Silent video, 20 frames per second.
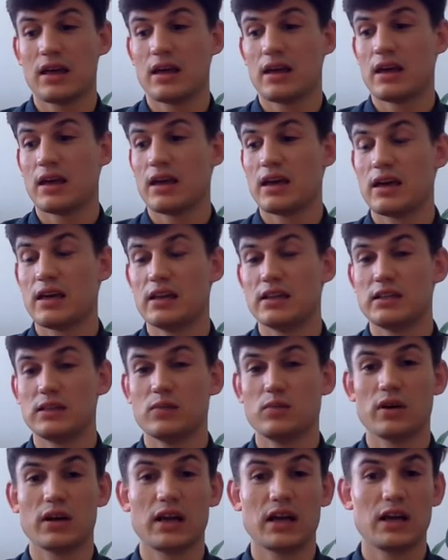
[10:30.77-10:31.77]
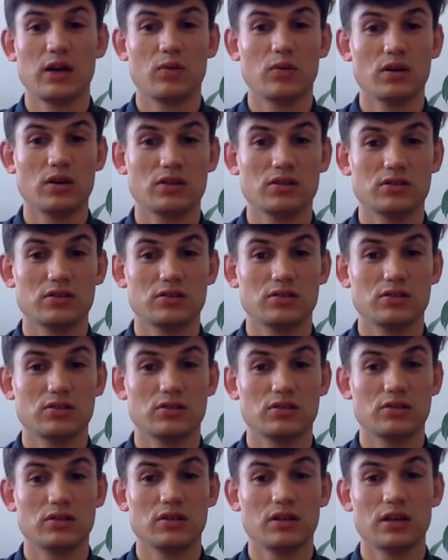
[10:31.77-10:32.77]
He did what he wanted to
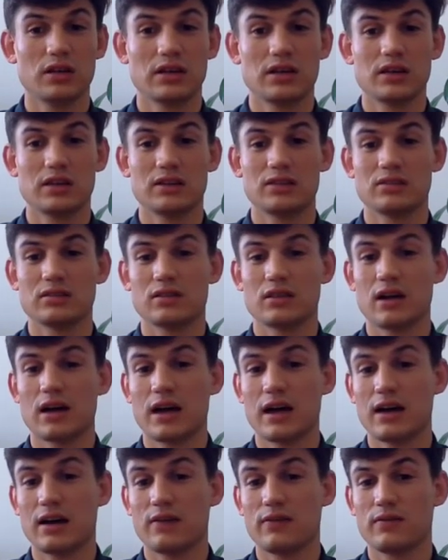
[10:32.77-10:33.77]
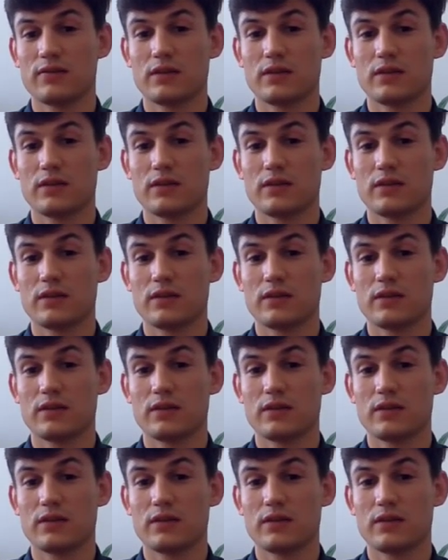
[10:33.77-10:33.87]
do, his life.